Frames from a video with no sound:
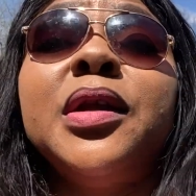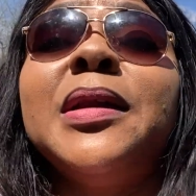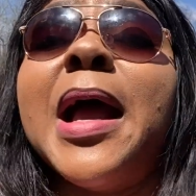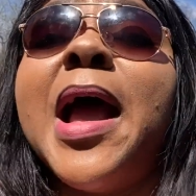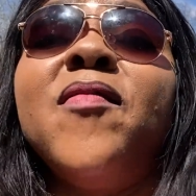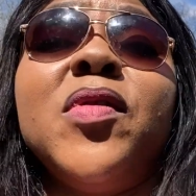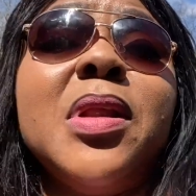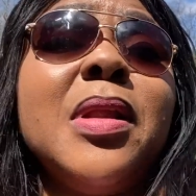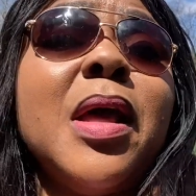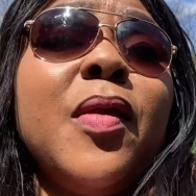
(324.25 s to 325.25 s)
that have
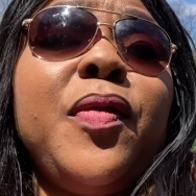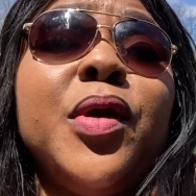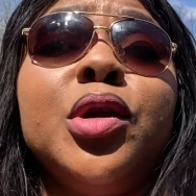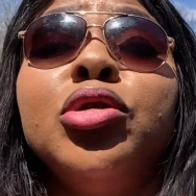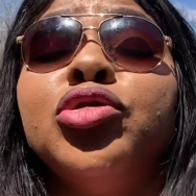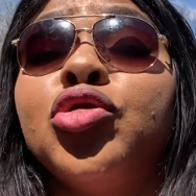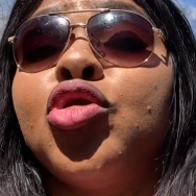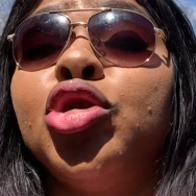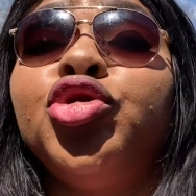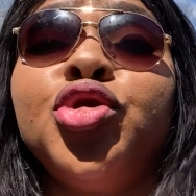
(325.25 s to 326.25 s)
nothing to
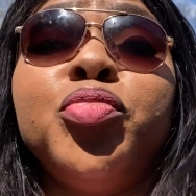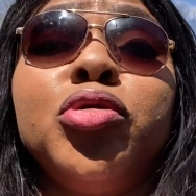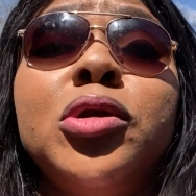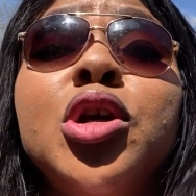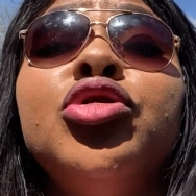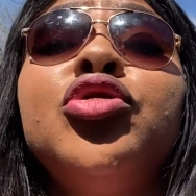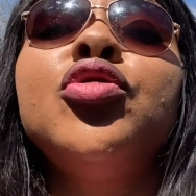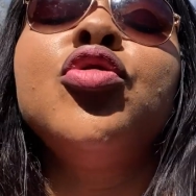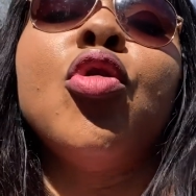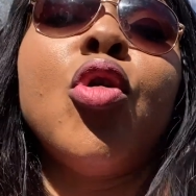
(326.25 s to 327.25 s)
contribute to
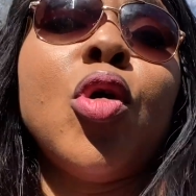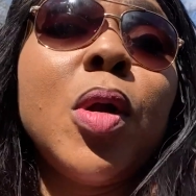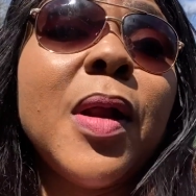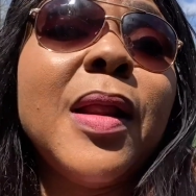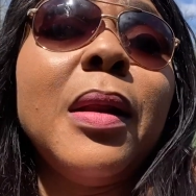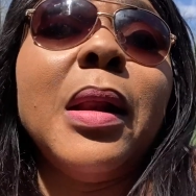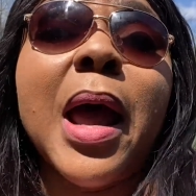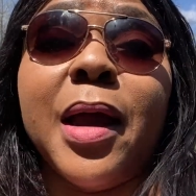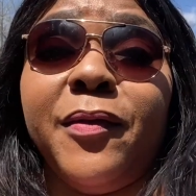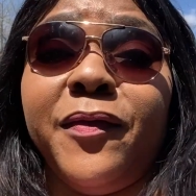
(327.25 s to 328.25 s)
your
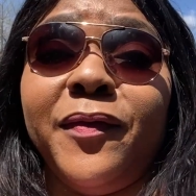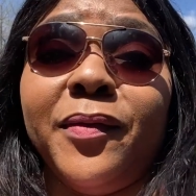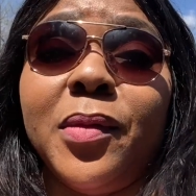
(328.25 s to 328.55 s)
life.